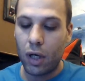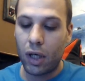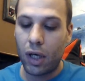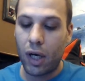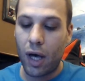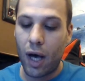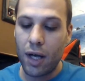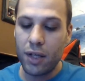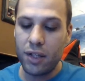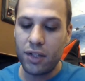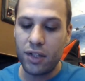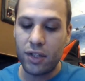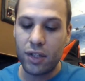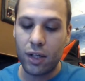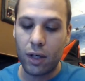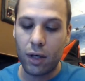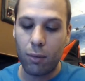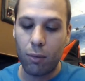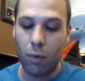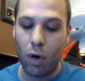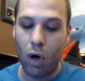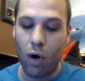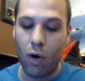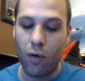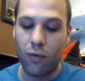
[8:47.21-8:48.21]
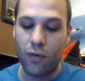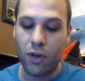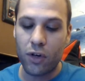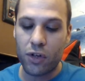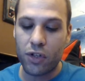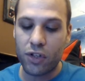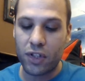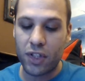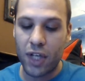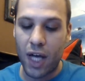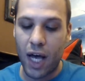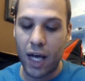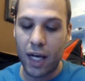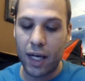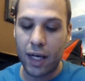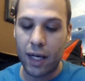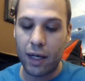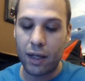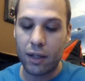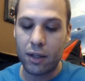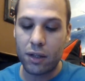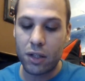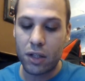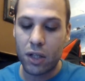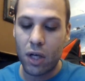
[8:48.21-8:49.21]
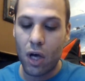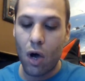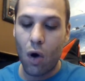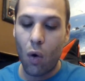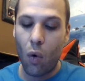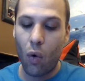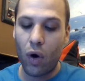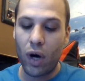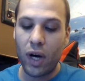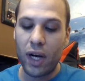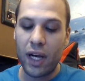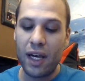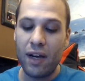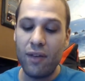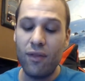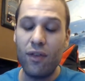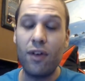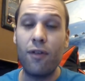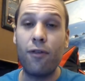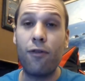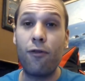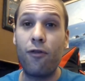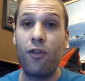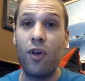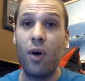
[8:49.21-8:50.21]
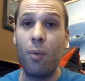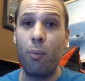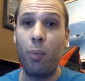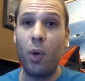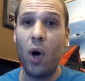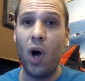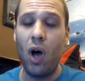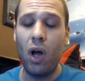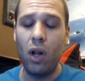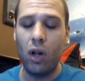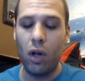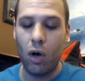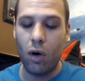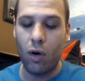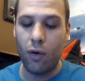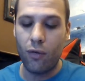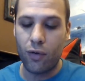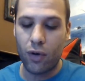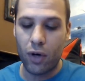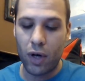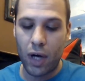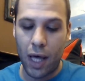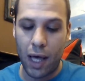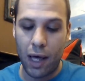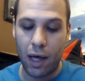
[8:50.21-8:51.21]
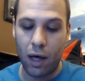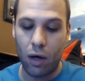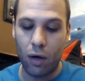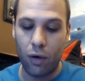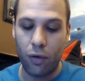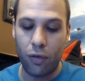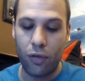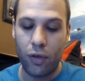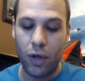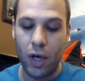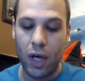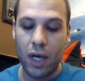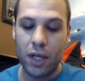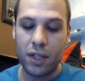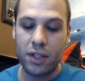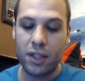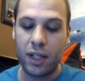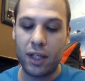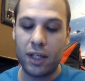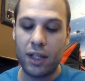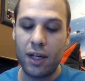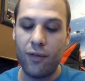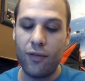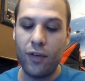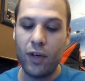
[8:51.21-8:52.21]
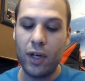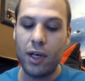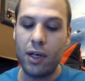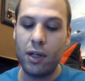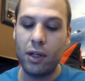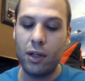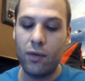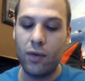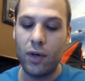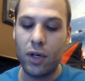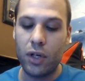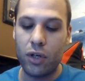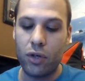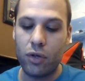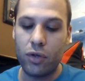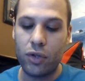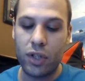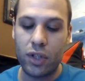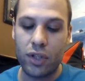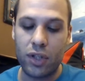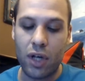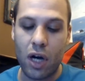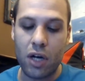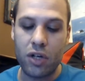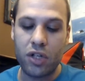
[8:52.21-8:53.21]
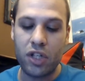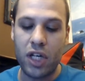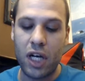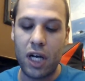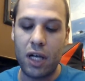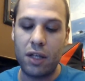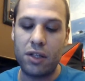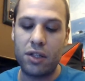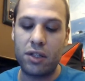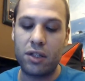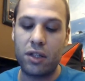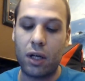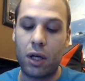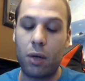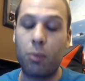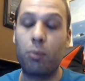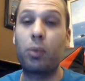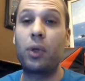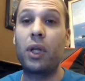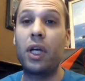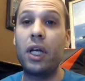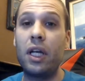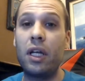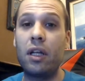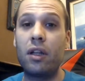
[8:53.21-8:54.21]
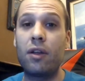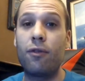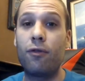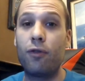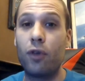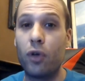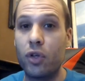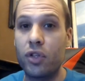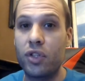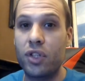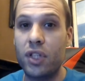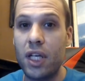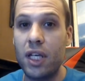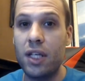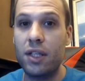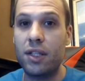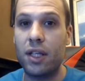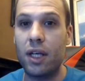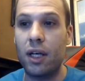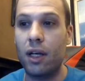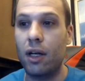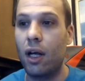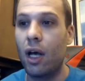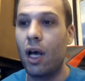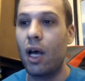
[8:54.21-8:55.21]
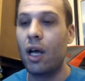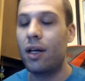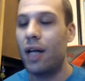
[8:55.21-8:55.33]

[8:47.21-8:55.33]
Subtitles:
custom over science, or even football over health significantly reduces our chances of completing the full season.